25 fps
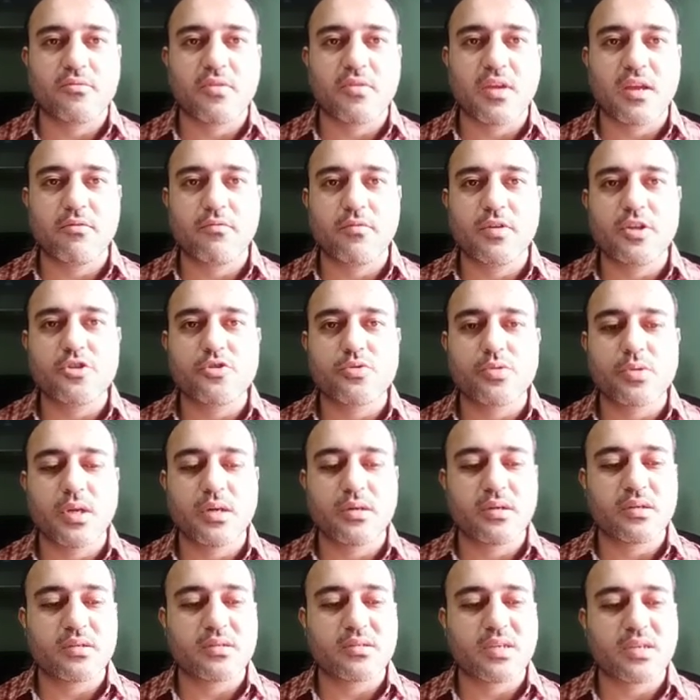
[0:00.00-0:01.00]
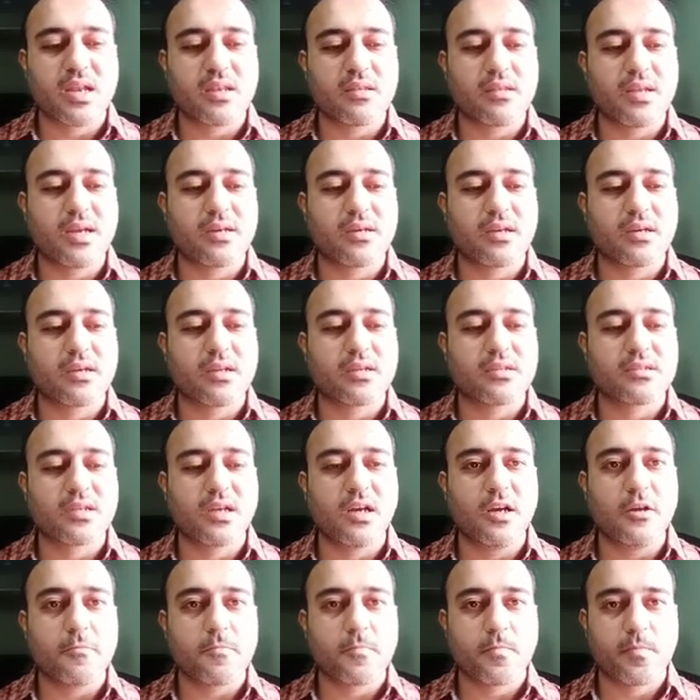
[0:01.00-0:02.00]
then we should understand that it is
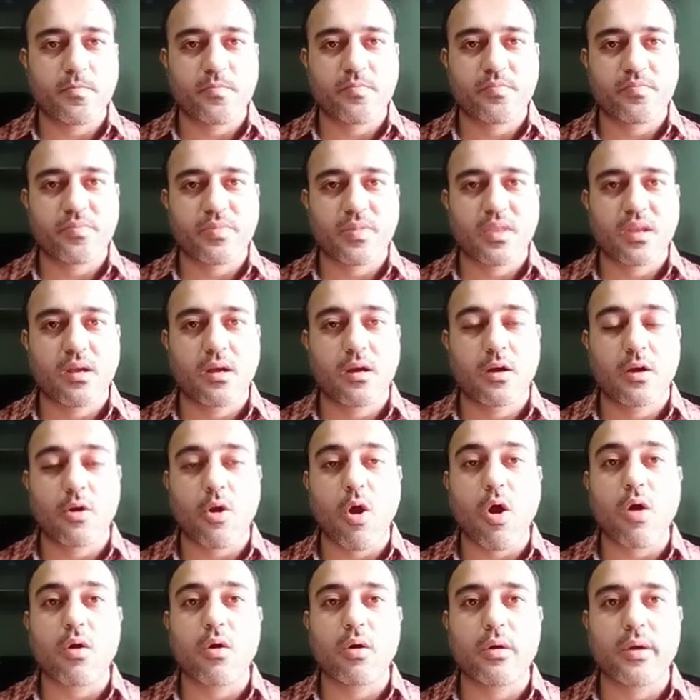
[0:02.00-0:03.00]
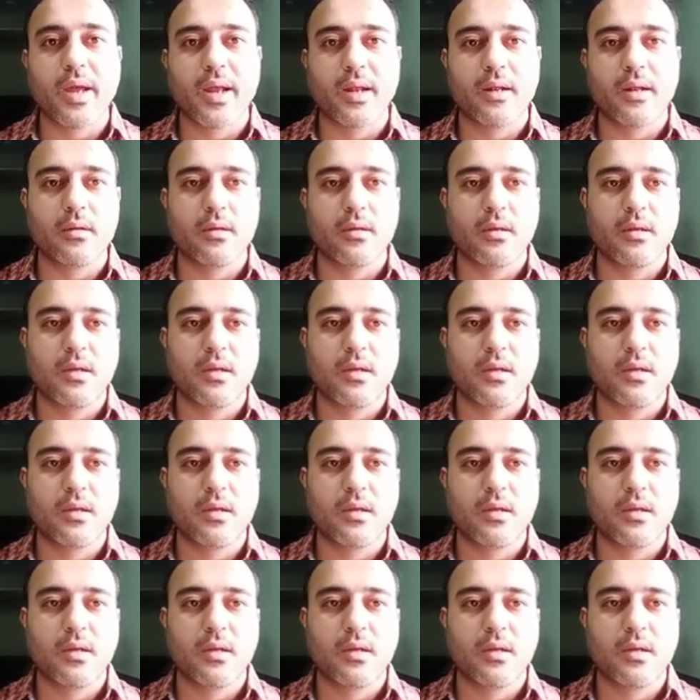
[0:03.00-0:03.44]
a crocodile.